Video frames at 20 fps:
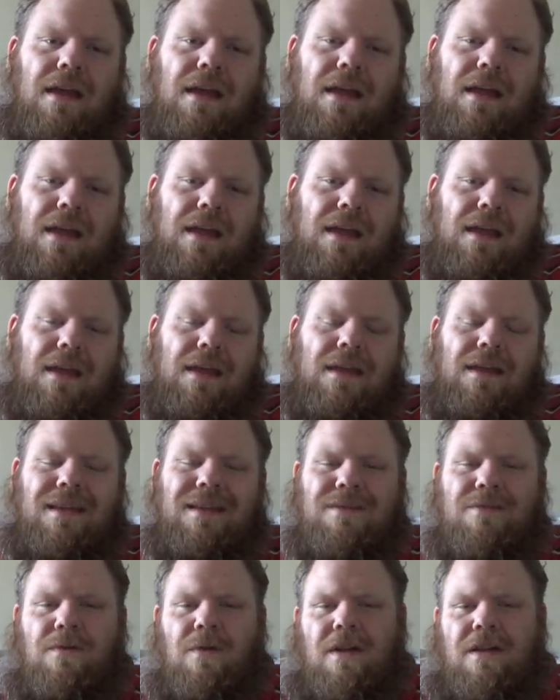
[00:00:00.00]

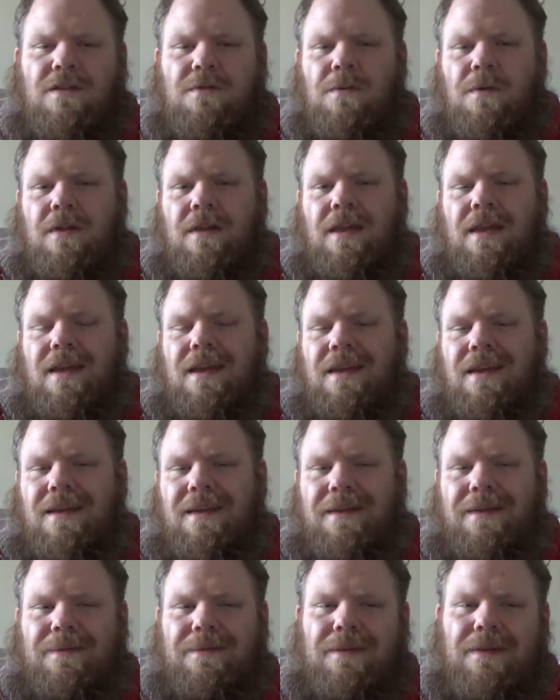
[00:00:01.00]
It's
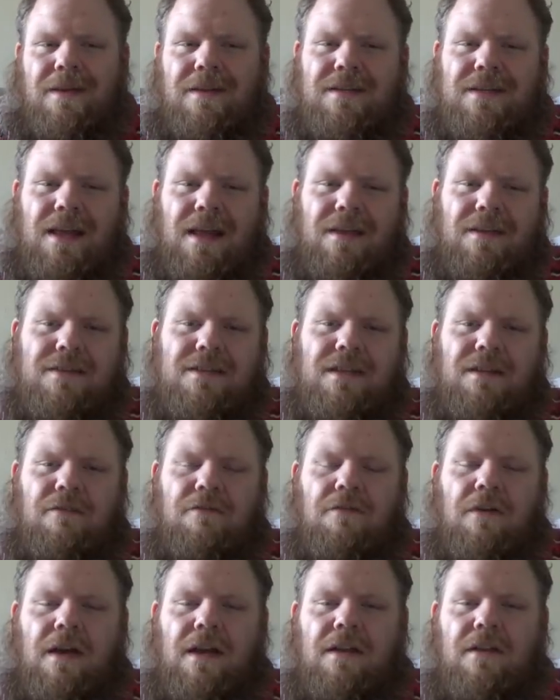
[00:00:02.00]
really a challenging
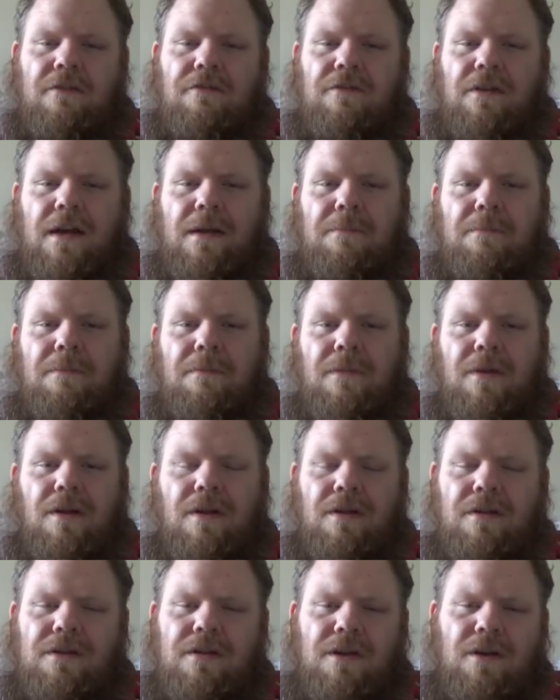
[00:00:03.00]
fight
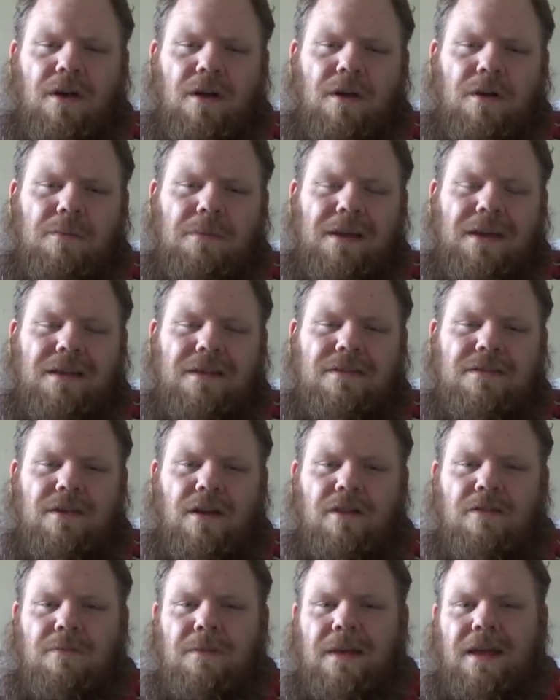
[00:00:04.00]
to call because
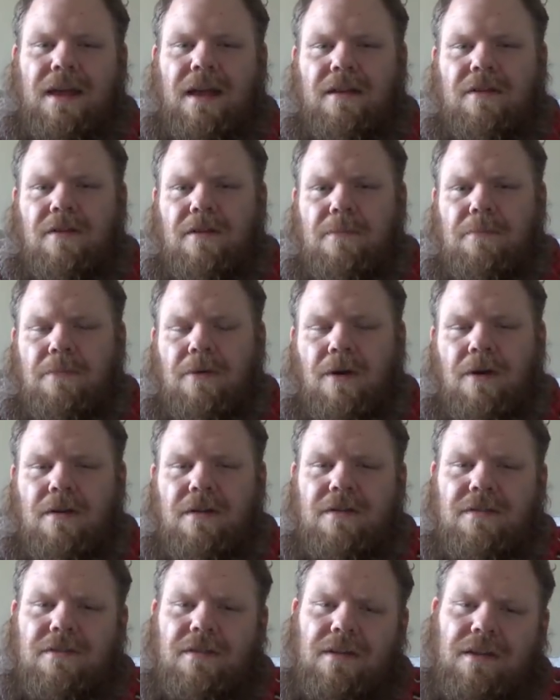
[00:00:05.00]
ultimately Hector Lombard
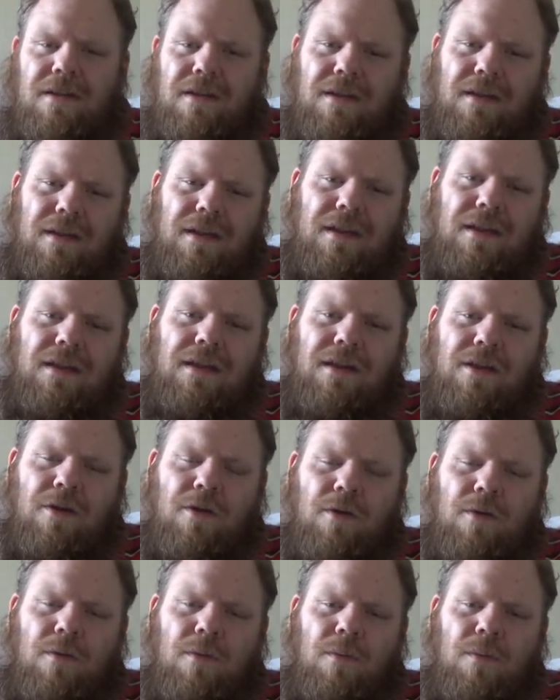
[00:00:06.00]
is, you
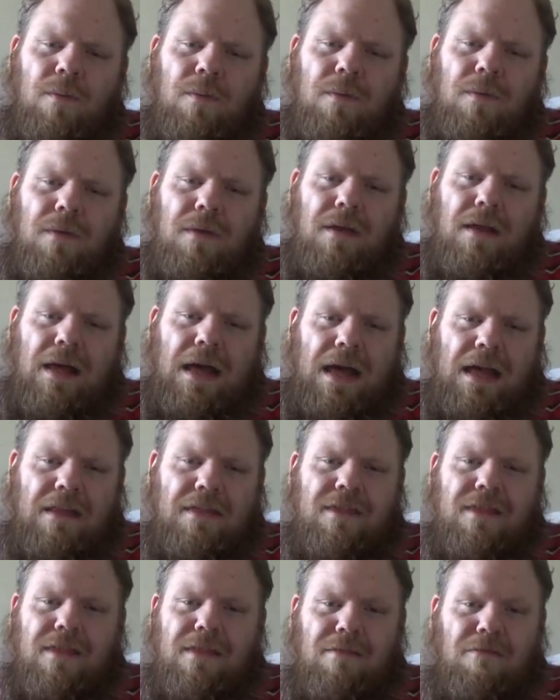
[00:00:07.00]
know, I
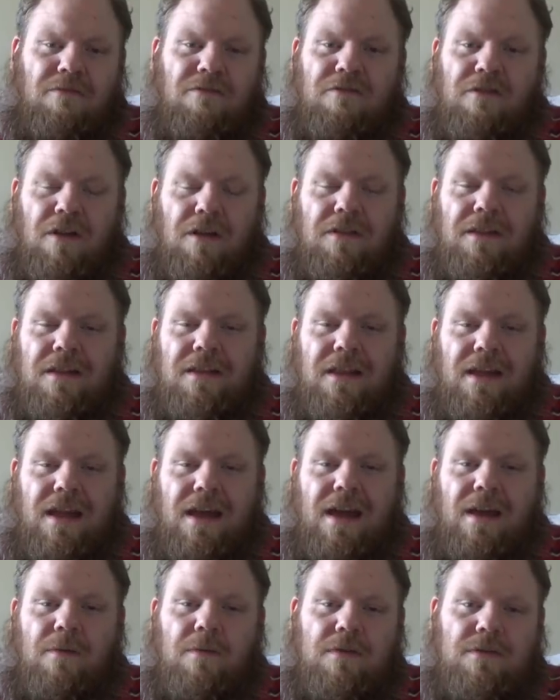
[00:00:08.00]
felt that the
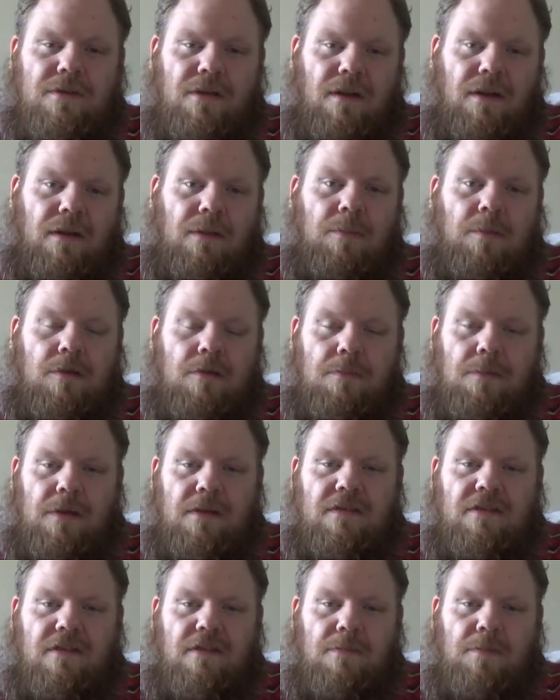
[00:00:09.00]
guy was starting to put the
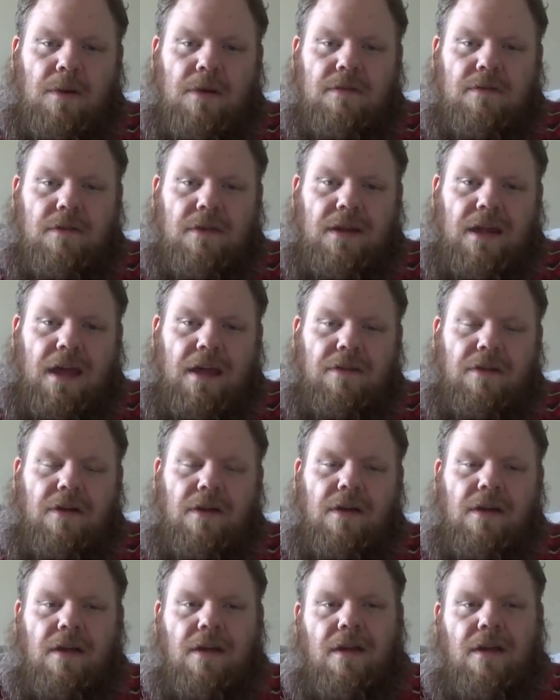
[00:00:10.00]
pieces of the puzzle together.